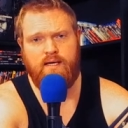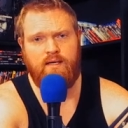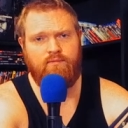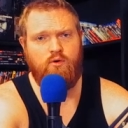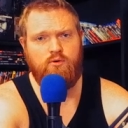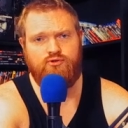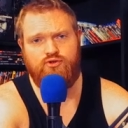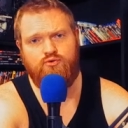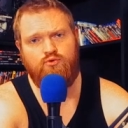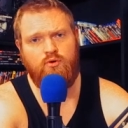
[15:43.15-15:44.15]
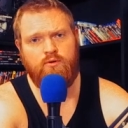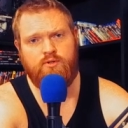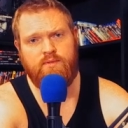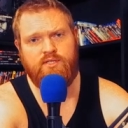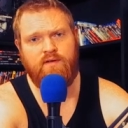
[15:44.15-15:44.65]
and of course you
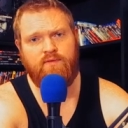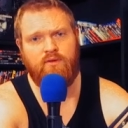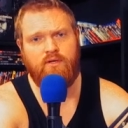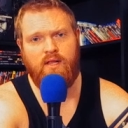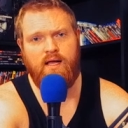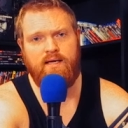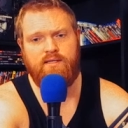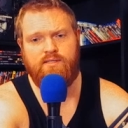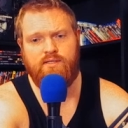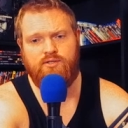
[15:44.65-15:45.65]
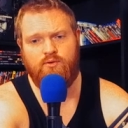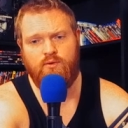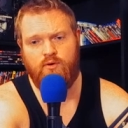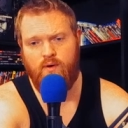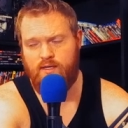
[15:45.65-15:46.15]
specifically claimed since you
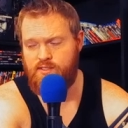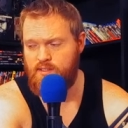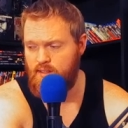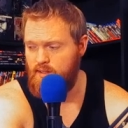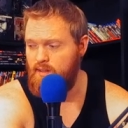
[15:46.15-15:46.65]
requested it.